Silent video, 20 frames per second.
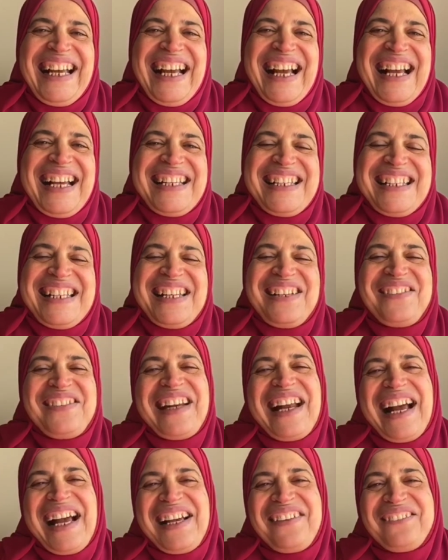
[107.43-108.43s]
And then
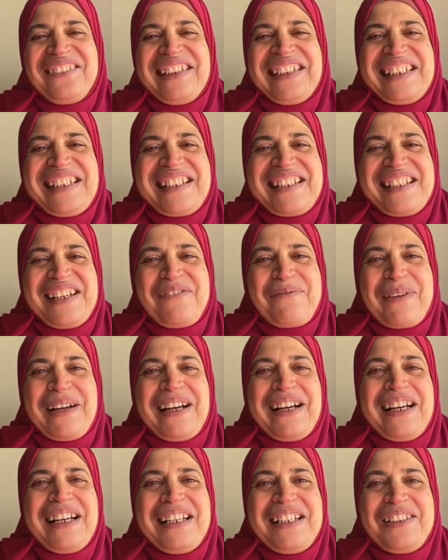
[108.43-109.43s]
we're having some
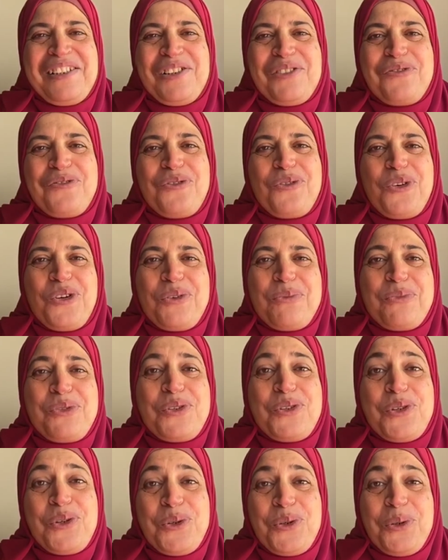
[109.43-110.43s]
kind of warm
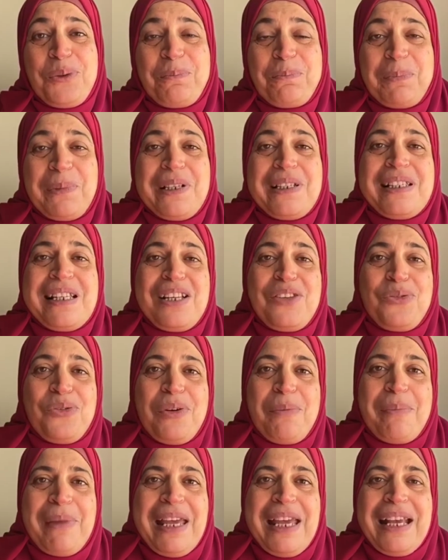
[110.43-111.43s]
soup that
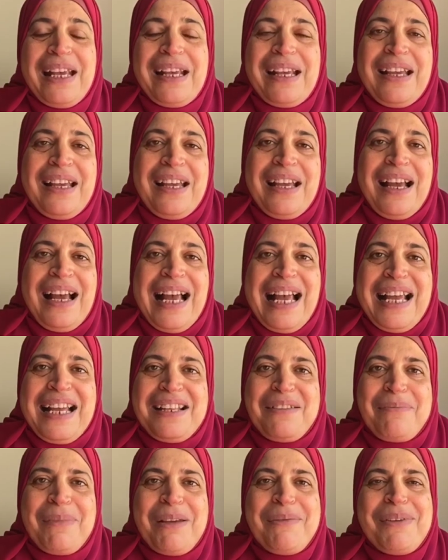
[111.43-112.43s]
we make,
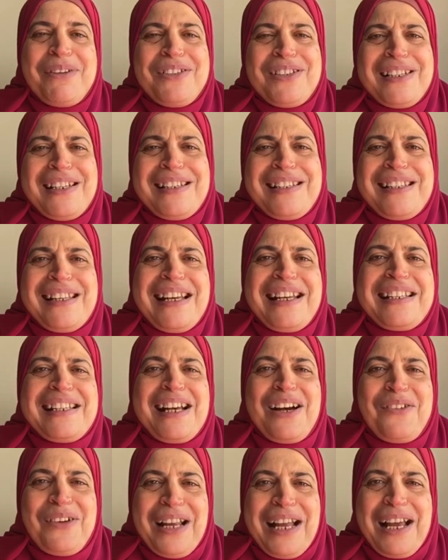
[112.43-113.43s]
and maybe on these days
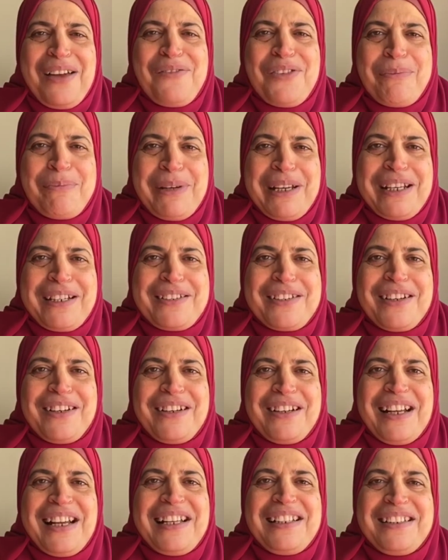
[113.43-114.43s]
I will have a
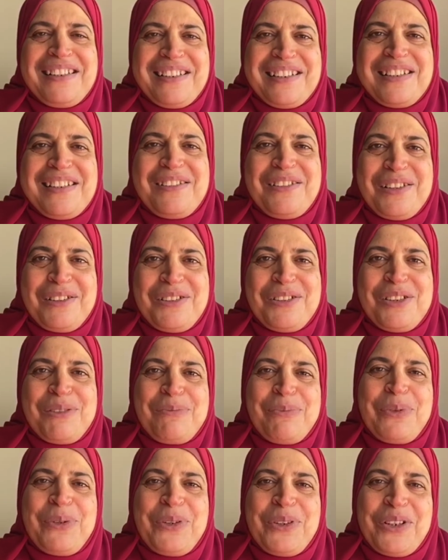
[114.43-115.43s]
picture and
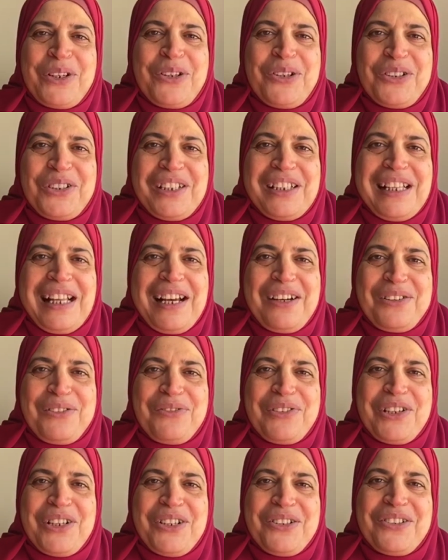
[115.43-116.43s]
record it out
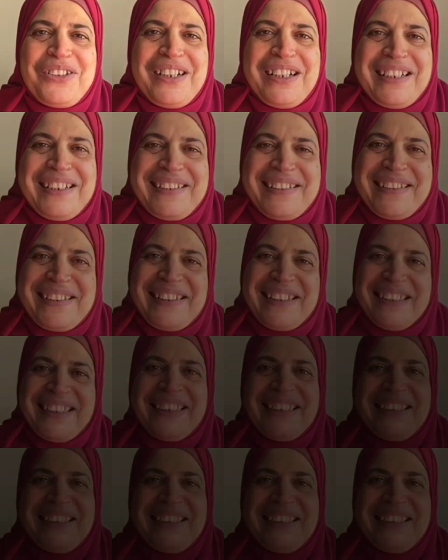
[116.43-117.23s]
for you guys.